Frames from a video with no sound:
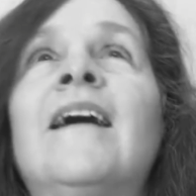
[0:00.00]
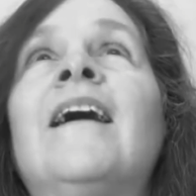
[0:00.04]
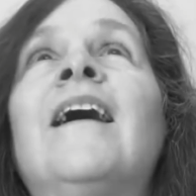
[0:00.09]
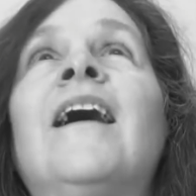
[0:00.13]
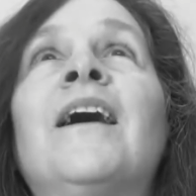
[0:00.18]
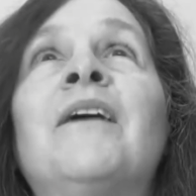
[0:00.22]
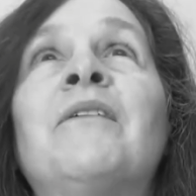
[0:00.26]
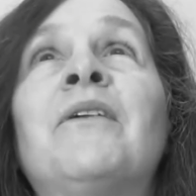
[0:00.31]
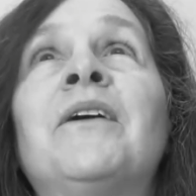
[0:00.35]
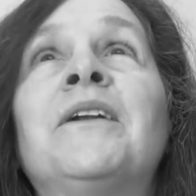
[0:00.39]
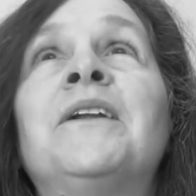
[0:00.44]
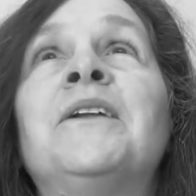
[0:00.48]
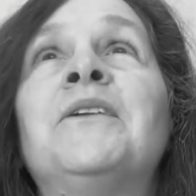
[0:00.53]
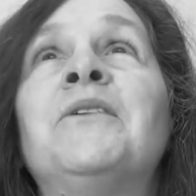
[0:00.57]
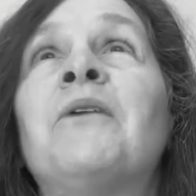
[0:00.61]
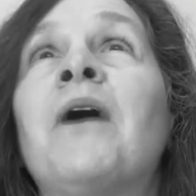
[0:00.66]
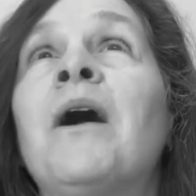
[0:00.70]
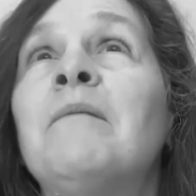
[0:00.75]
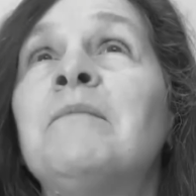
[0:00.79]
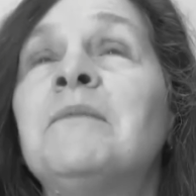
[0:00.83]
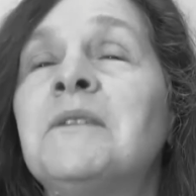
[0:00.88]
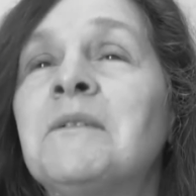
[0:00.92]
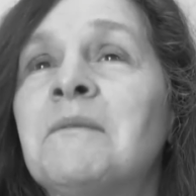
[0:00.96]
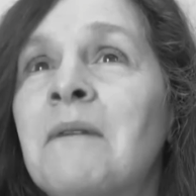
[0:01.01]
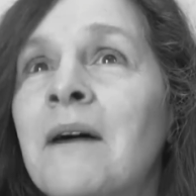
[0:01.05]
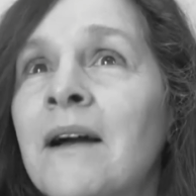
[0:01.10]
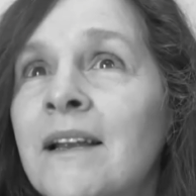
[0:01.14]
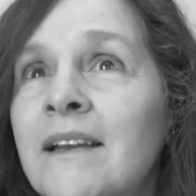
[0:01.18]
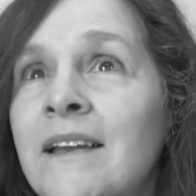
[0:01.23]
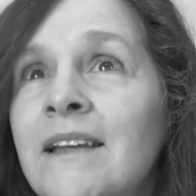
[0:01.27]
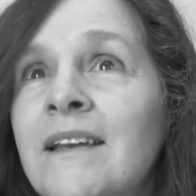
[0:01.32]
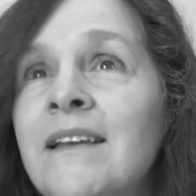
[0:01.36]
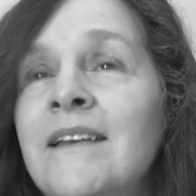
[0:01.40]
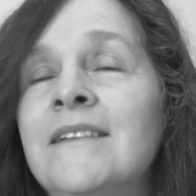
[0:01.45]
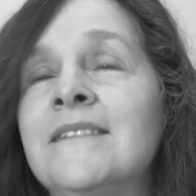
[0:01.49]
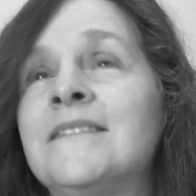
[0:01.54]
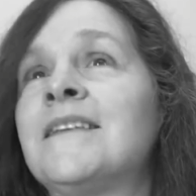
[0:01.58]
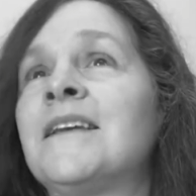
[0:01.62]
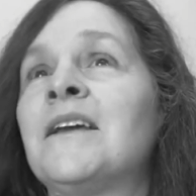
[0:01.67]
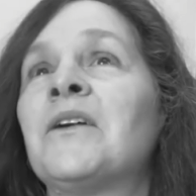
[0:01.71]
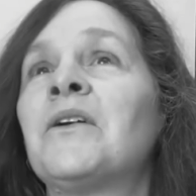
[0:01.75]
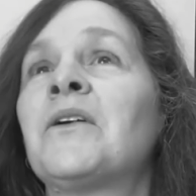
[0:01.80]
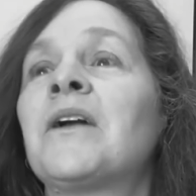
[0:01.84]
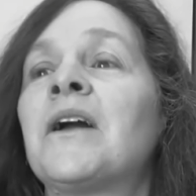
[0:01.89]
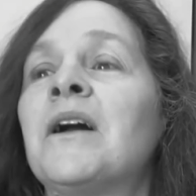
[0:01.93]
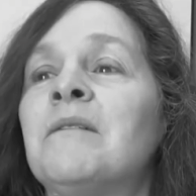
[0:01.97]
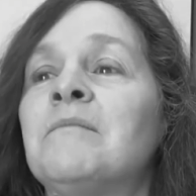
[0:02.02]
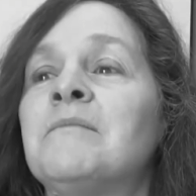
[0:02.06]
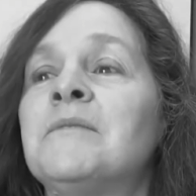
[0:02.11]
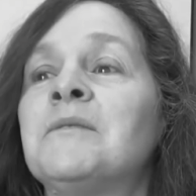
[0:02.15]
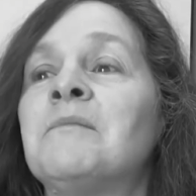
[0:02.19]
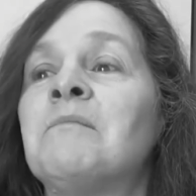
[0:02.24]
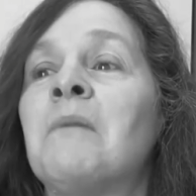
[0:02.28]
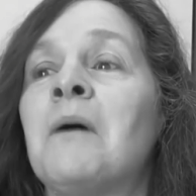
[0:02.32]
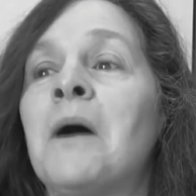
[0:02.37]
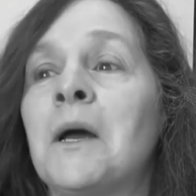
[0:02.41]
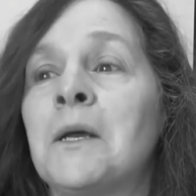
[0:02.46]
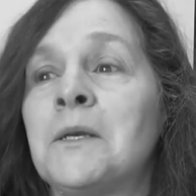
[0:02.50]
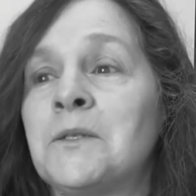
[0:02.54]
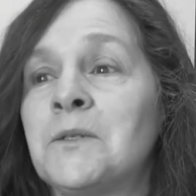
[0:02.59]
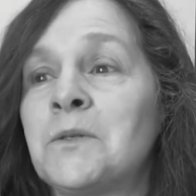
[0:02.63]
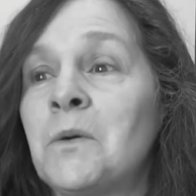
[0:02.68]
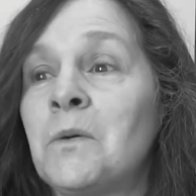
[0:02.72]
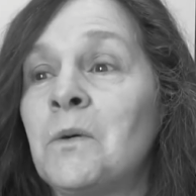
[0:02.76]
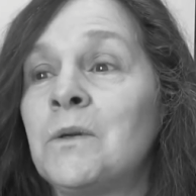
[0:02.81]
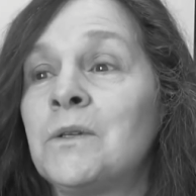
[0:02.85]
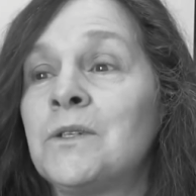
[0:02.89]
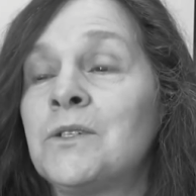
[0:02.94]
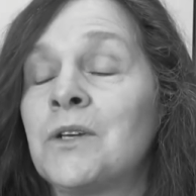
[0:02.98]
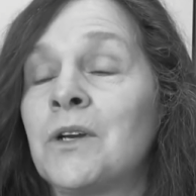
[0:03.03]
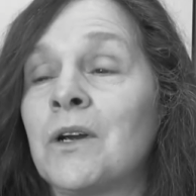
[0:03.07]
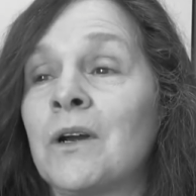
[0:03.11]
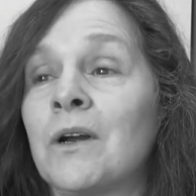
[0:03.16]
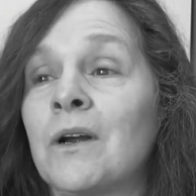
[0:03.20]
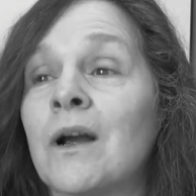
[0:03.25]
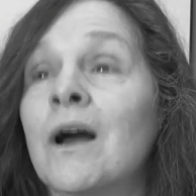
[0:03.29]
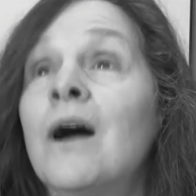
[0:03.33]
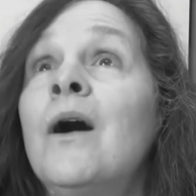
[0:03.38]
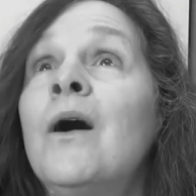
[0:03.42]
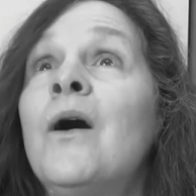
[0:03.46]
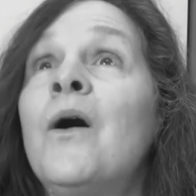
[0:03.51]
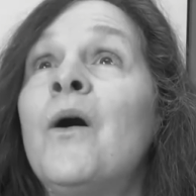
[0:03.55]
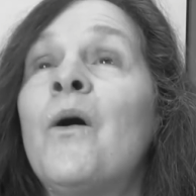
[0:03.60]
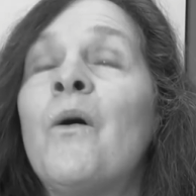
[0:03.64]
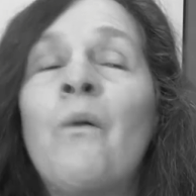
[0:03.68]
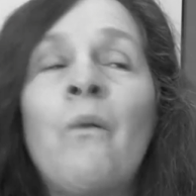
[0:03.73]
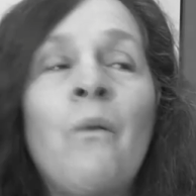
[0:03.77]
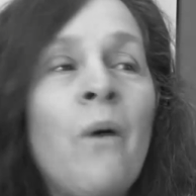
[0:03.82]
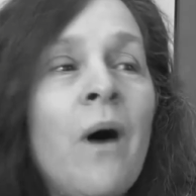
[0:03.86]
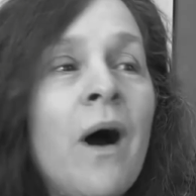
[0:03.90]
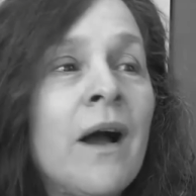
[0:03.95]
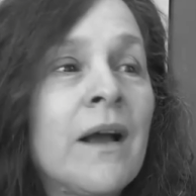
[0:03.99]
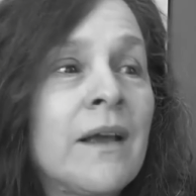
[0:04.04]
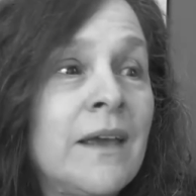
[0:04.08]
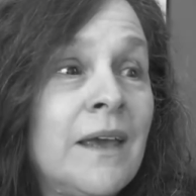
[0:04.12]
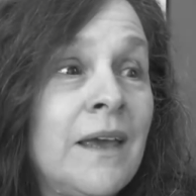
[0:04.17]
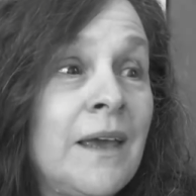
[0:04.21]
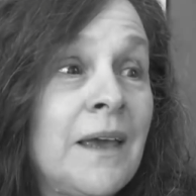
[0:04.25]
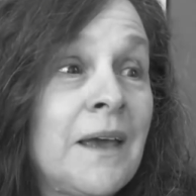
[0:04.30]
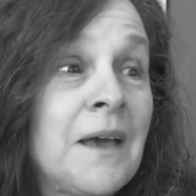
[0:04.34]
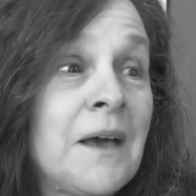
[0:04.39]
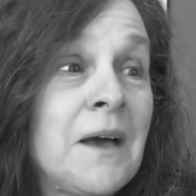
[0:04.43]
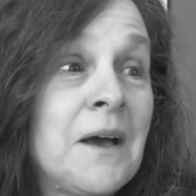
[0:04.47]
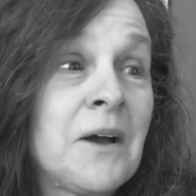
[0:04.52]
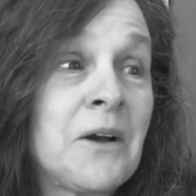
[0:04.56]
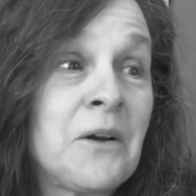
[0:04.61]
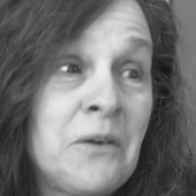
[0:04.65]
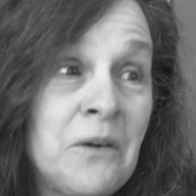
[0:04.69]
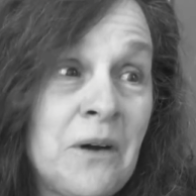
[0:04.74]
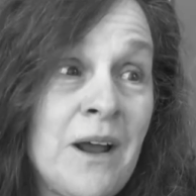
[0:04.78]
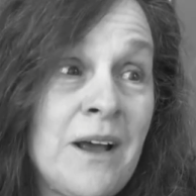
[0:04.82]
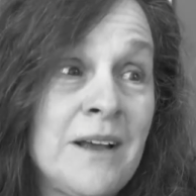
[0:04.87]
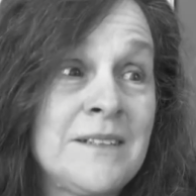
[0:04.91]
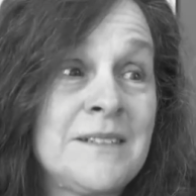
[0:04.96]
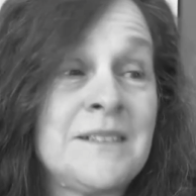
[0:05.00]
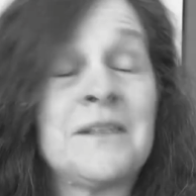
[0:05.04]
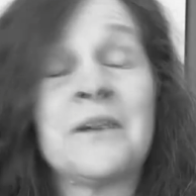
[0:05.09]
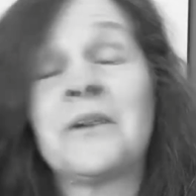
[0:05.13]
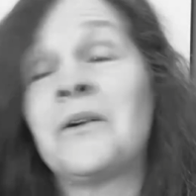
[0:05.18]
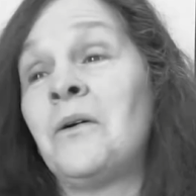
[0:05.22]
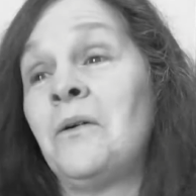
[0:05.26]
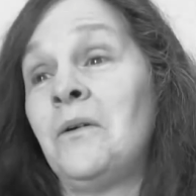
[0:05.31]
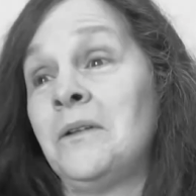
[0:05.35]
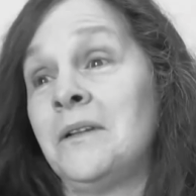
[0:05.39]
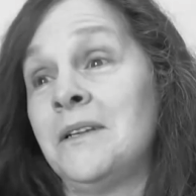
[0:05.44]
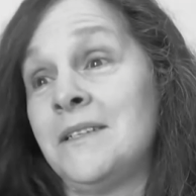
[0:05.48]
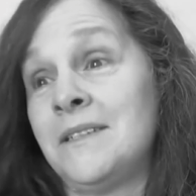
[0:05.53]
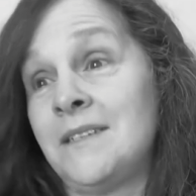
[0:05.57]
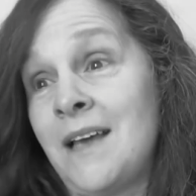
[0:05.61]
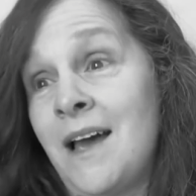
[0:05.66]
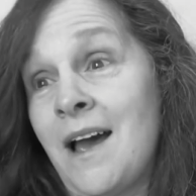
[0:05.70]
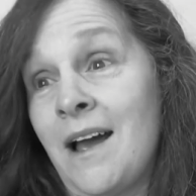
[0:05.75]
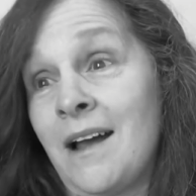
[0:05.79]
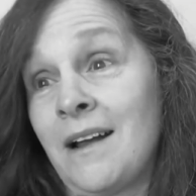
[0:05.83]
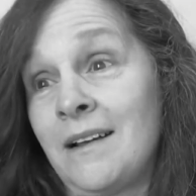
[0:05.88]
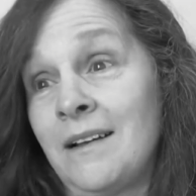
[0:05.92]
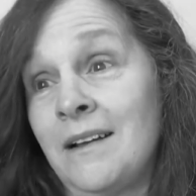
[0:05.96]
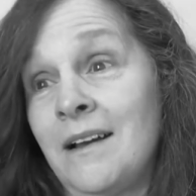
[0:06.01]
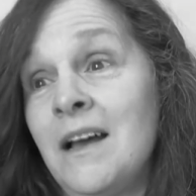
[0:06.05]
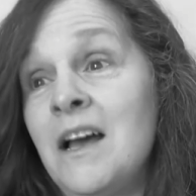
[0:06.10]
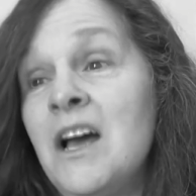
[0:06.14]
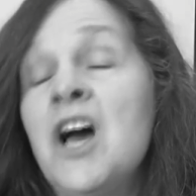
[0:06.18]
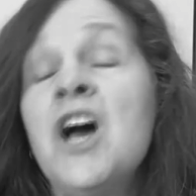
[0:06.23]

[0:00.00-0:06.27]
I wanted to drop to my knees. Here comes my soldier walking across the cul-de-sac.